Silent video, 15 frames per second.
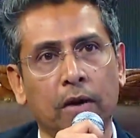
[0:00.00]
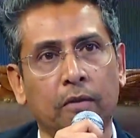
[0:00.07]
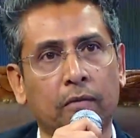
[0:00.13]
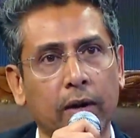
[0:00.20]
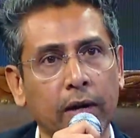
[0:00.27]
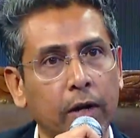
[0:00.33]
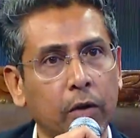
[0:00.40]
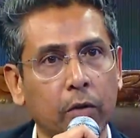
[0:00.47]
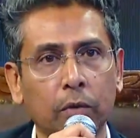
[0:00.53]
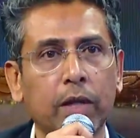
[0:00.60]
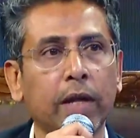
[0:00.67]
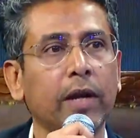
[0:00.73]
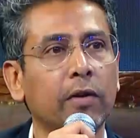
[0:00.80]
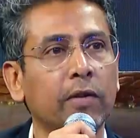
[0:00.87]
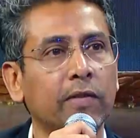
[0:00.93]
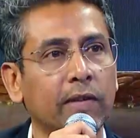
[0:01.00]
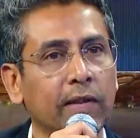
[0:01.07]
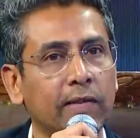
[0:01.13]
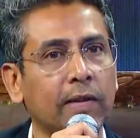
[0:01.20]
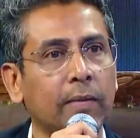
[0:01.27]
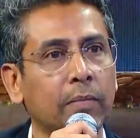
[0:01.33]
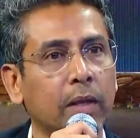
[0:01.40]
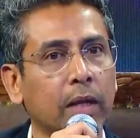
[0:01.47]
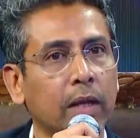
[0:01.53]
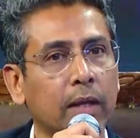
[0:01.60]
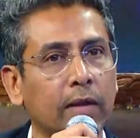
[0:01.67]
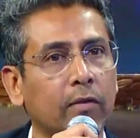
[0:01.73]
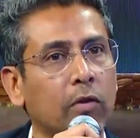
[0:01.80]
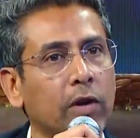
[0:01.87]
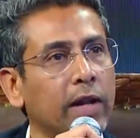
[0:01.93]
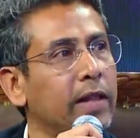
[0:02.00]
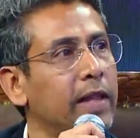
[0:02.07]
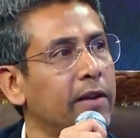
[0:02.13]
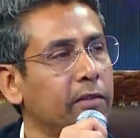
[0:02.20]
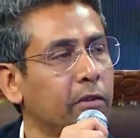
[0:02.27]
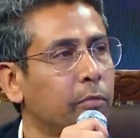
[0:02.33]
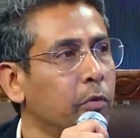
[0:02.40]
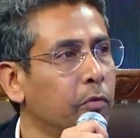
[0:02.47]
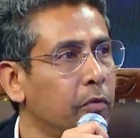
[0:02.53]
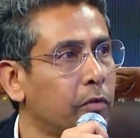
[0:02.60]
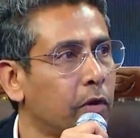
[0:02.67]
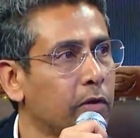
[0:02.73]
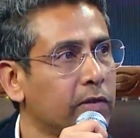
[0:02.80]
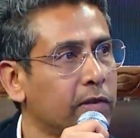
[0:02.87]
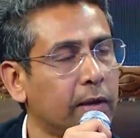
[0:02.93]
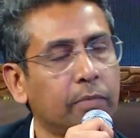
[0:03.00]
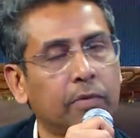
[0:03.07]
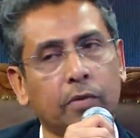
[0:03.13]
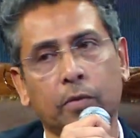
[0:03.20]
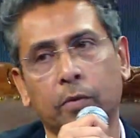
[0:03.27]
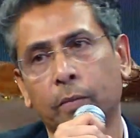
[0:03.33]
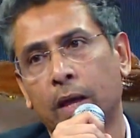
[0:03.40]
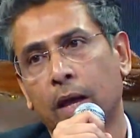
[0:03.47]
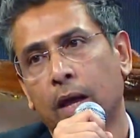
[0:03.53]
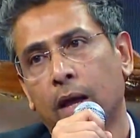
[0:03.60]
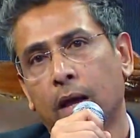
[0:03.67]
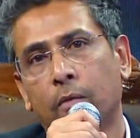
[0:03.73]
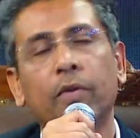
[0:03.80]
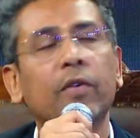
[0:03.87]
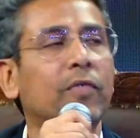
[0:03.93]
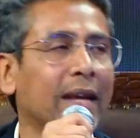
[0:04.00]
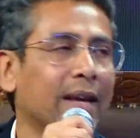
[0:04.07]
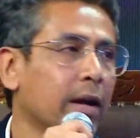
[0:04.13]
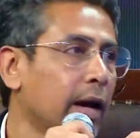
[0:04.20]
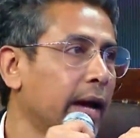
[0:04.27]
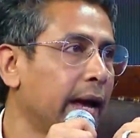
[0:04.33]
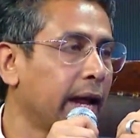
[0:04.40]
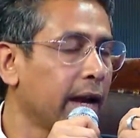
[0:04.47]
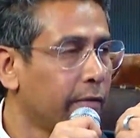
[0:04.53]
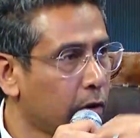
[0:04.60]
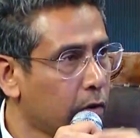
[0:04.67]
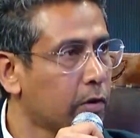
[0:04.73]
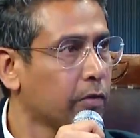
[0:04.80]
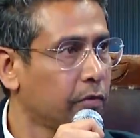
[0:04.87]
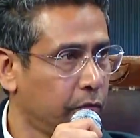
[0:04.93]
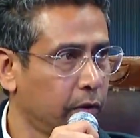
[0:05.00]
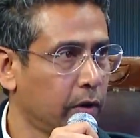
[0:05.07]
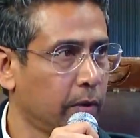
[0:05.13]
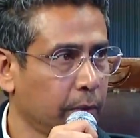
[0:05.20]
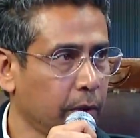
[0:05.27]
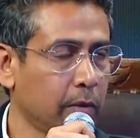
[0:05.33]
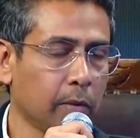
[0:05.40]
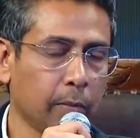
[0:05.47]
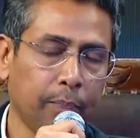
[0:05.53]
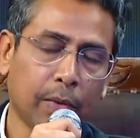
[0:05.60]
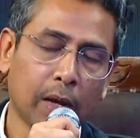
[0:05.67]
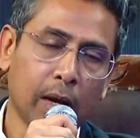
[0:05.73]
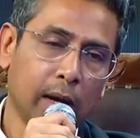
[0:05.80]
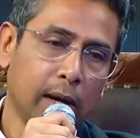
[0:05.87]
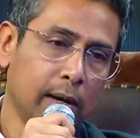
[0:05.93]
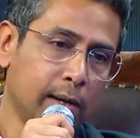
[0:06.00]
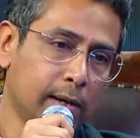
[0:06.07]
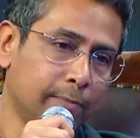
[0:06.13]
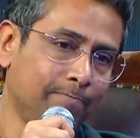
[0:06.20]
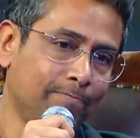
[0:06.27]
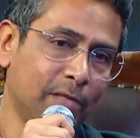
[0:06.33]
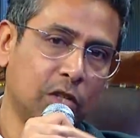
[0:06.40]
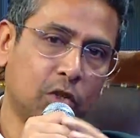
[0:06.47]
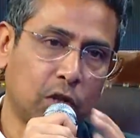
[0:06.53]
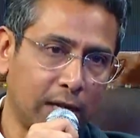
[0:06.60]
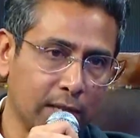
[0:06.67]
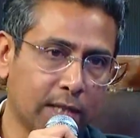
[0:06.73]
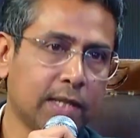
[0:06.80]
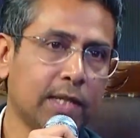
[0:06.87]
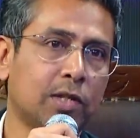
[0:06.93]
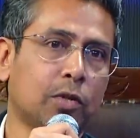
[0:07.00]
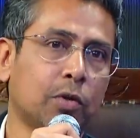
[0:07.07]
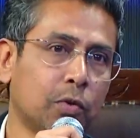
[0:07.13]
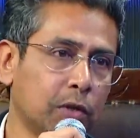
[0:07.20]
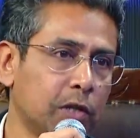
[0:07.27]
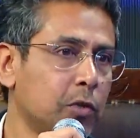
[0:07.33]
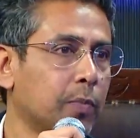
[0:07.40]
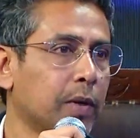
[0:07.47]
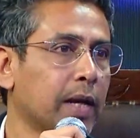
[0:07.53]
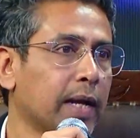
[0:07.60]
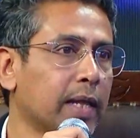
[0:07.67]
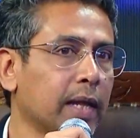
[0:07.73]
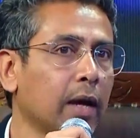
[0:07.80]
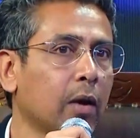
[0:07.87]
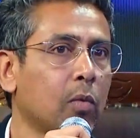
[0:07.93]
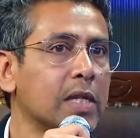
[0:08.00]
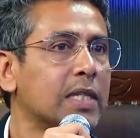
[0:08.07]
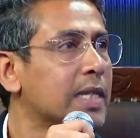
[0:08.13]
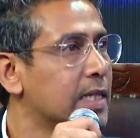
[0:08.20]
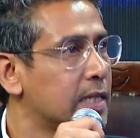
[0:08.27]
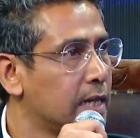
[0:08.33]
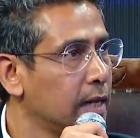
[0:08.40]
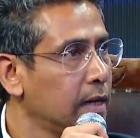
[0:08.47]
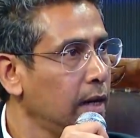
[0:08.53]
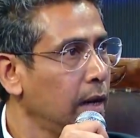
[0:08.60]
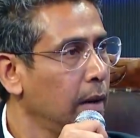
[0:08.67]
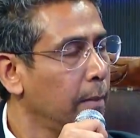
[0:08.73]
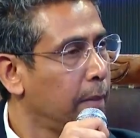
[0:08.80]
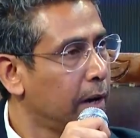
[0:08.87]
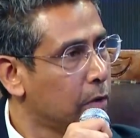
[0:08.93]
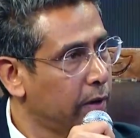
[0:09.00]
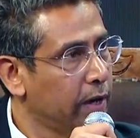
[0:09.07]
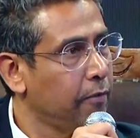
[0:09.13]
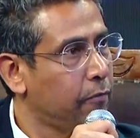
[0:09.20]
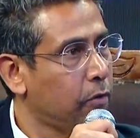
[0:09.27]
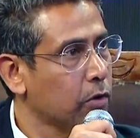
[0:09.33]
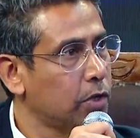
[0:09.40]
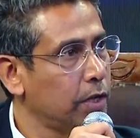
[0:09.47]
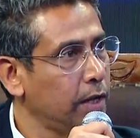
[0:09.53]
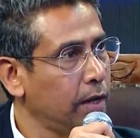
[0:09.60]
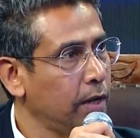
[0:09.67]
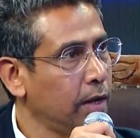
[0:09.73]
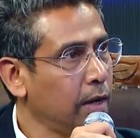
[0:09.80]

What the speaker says: fund you, they need to see something that's already there as a proof of concept. So we've taken a hell of a lot of, chances to do this, but I think once that's done, by 2040,